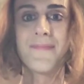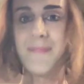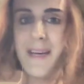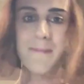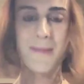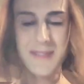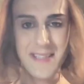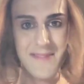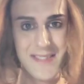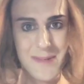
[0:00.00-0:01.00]
being
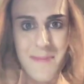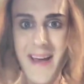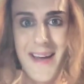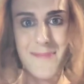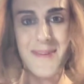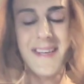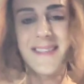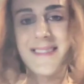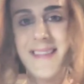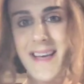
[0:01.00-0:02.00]
perceived as a man
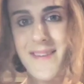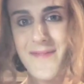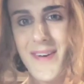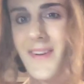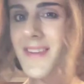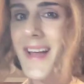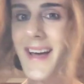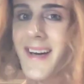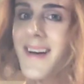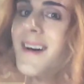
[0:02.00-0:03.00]
because it felt
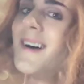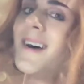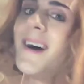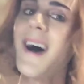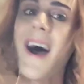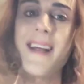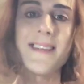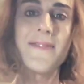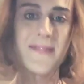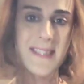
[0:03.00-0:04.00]
like I
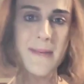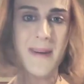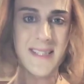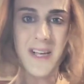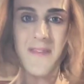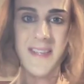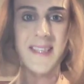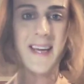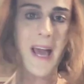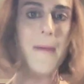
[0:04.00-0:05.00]
didn't see myself as
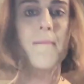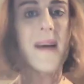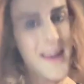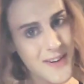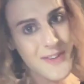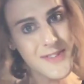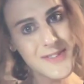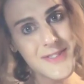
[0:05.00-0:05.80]
a gay male.